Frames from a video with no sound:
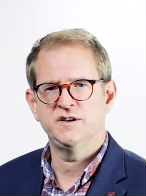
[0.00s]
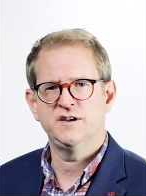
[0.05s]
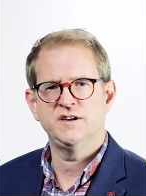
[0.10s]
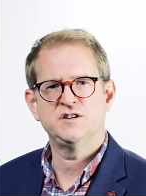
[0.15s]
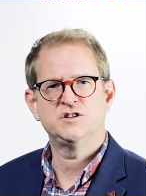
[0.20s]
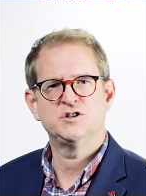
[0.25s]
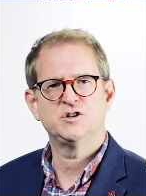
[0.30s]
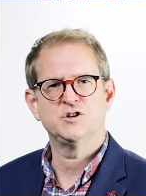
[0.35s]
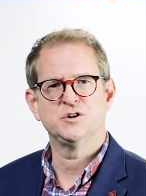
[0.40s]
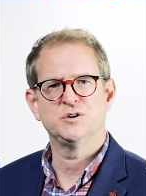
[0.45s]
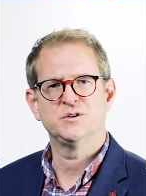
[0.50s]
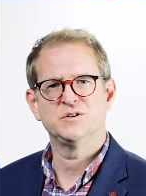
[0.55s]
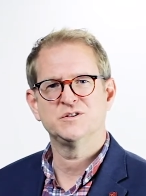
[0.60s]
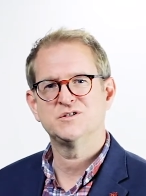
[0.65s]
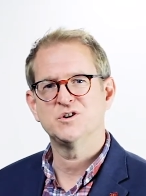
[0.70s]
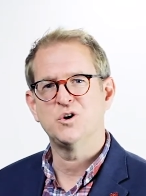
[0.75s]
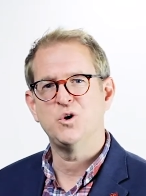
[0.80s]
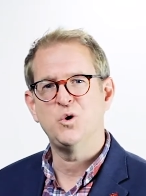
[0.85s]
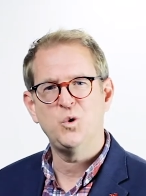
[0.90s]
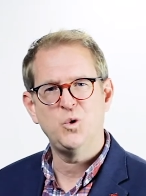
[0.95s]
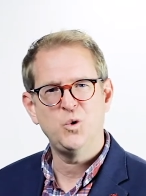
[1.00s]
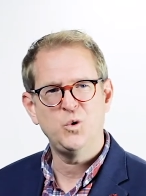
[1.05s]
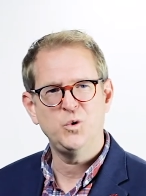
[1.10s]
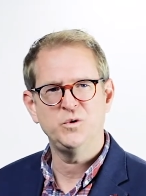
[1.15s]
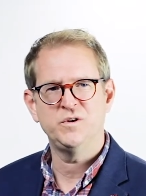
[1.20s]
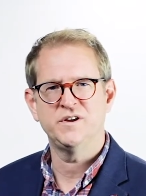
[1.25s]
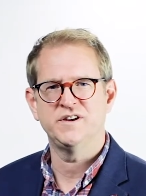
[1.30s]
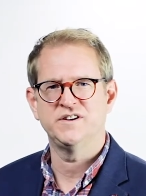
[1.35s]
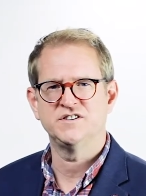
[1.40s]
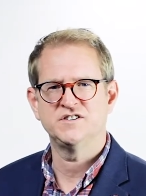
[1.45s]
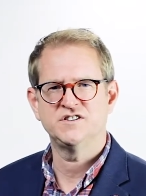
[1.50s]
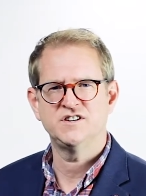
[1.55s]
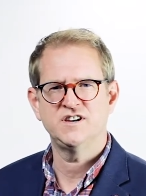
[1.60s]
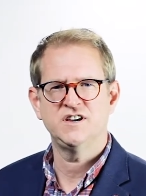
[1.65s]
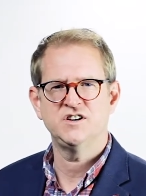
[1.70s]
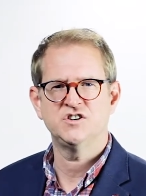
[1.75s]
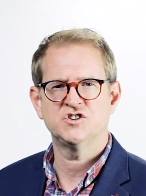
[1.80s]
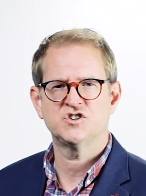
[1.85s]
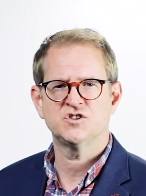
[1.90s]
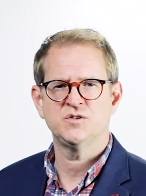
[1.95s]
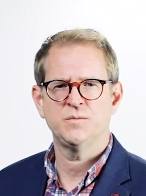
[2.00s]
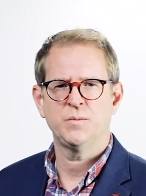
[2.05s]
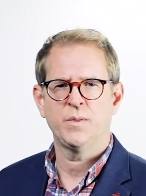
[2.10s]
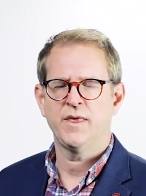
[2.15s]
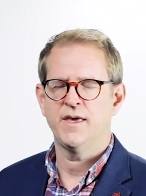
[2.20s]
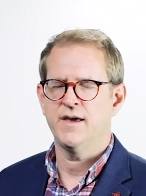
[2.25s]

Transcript: need to, to hold and teach.